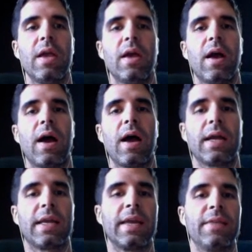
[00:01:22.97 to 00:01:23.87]

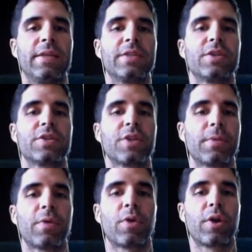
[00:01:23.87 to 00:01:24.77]
Again, this is
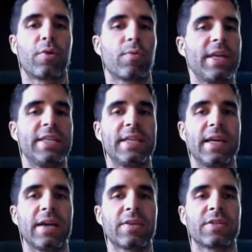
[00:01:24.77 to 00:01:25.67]
something we're going to
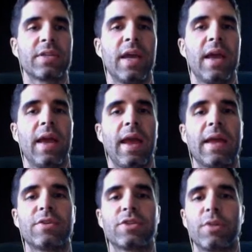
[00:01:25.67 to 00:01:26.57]
retest,
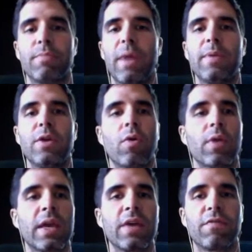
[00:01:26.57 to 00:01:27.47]
and so maybe you
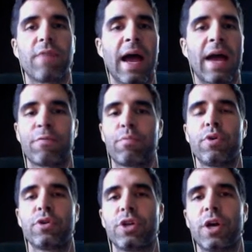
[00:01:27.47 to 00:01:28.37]
only get 5
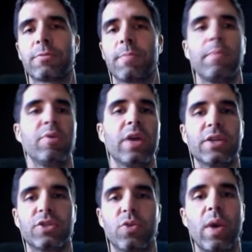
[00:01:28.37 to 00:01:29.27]
push-ups, maybe you
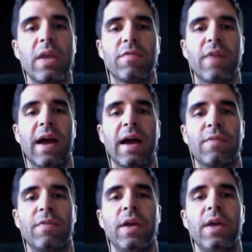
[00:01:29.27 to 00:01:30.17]
get
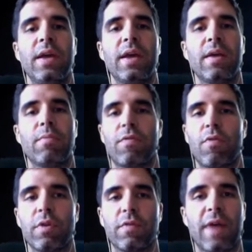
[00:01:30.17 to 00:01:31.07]
25
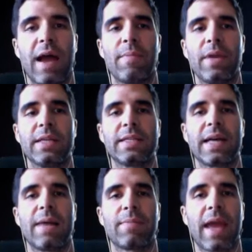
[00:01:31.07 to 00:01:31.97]
before the 5 minute
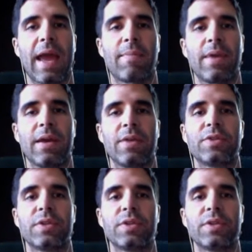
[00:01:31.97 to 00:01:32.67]
time cap ends.